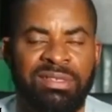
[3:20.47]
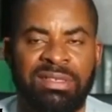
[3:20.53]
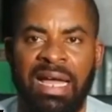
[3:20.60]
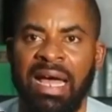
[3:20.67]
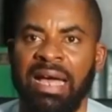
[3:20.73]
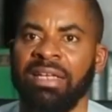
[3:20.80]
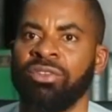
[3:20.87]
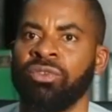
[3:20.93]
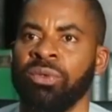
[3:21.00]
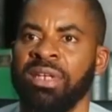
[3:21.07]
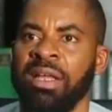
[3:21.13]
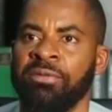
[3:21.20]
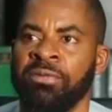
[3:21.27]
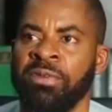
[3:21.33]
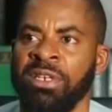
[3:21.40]
tied to
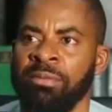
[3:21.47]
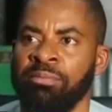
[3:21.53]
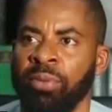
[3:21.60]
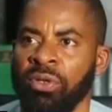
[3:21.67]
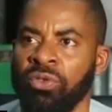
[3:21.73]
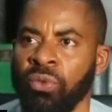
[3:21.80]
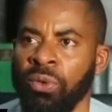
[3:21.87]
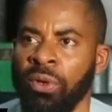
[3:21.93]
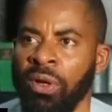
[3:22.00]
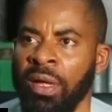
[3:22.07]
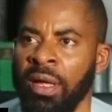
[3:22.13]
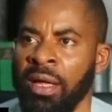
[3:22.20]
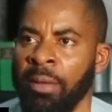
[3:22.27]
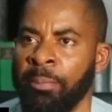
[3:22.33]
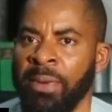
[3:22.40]
the bottle
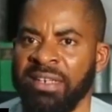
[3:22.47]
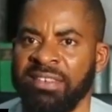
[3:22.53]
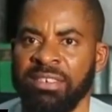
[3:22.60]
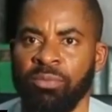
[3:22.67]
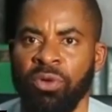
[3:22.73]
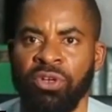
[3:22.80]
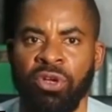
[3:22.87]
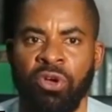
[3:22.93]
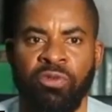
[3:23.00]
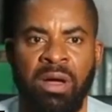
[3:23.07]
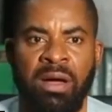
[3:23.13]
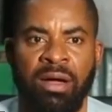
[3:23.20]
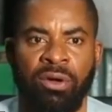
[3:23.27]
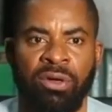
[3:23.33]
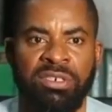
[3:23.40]
patrimony of
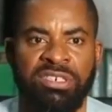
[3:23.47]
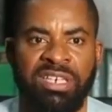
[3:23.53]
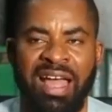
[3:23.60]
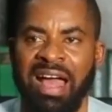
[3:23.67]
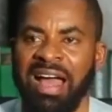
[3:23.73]
our country.